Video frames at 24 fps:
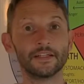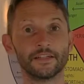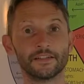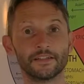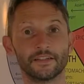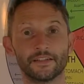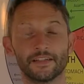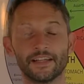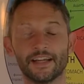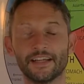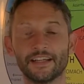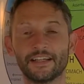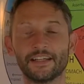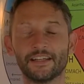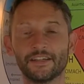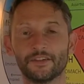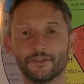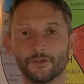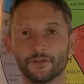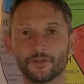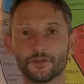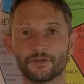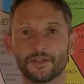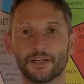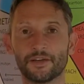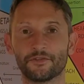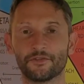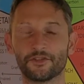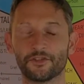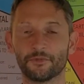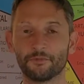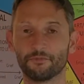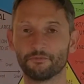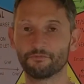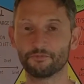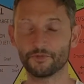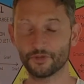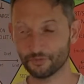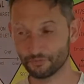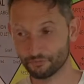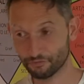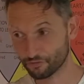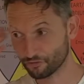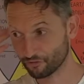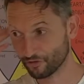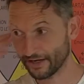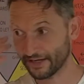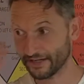that they can also have some
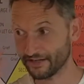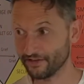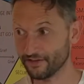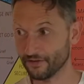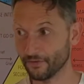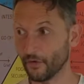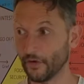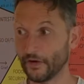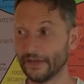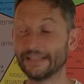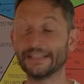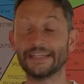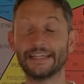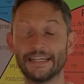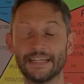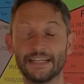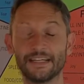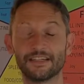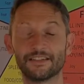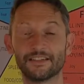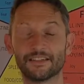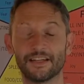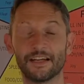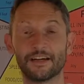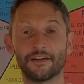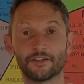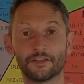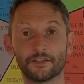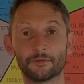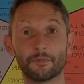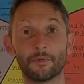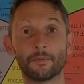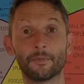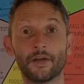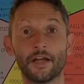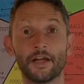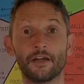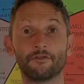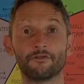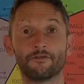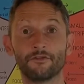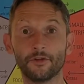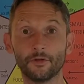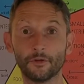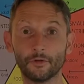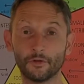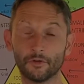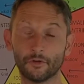great new ideas on how to prepare
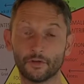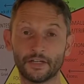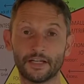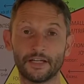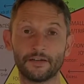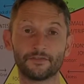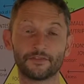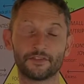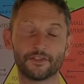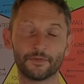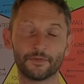food and look after